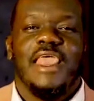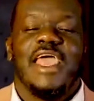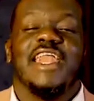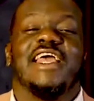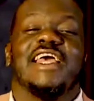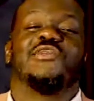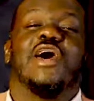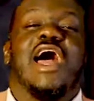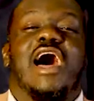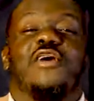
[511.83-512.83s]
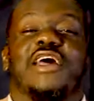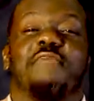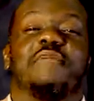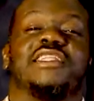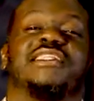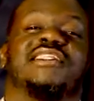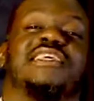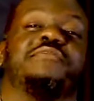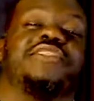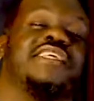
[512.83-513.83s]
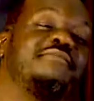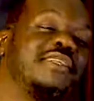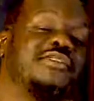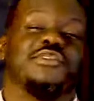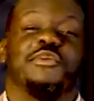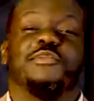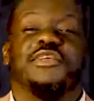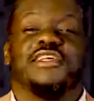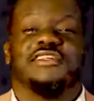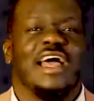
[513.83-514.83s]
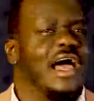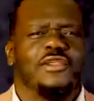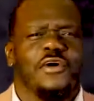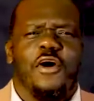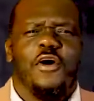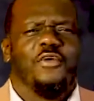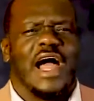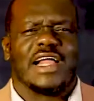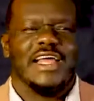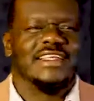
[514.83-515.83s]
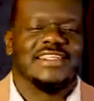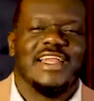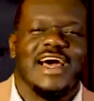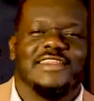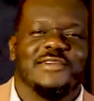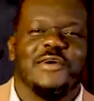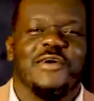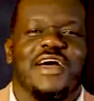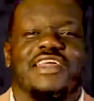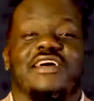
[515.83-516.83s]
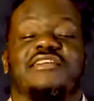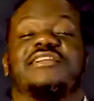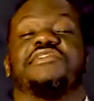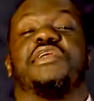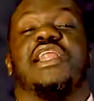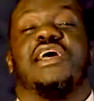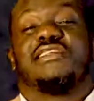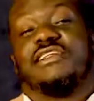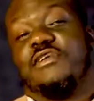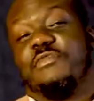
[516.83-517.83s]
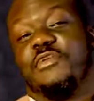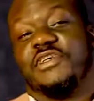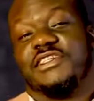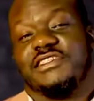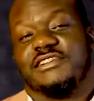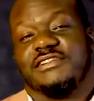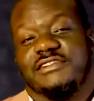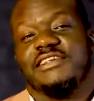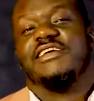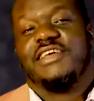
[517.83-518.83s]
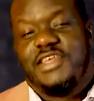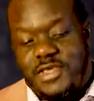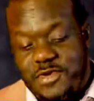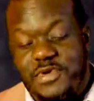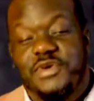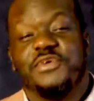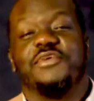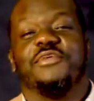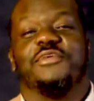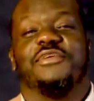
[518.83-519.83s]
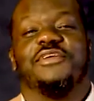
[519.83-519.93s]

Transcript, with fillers: And then guess what? I'll now make the same statement to someone else. Ah, no, how can you say that? No. And I'll just relax and I'll be watching. You will grow.